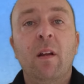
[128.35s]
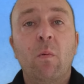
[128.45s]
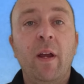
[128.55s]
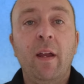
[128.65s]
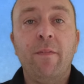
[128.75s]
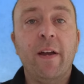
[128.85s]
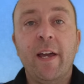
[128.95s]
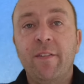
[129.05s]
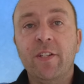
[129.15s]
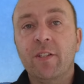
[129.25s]
Where if I
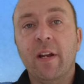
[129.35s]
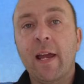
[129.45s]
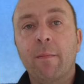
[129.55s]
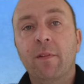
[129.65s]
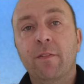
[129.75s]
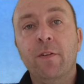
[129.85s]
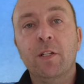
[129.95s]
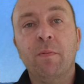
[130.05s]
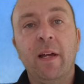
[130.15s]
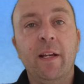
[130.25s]
had just got a hammer in the
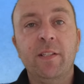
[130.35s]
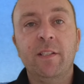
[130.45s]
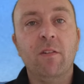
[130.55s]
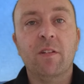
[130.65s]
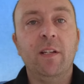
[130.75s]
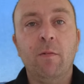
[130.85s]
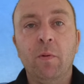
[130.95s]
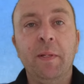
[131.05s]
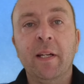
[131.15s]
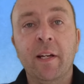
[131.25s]
first place, knocked it in, it would
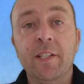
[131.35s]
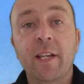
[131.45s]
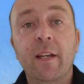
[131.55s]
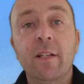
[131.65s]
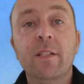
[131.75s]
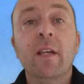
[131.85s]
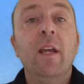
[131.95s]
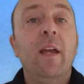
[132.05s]
have been done in seconds,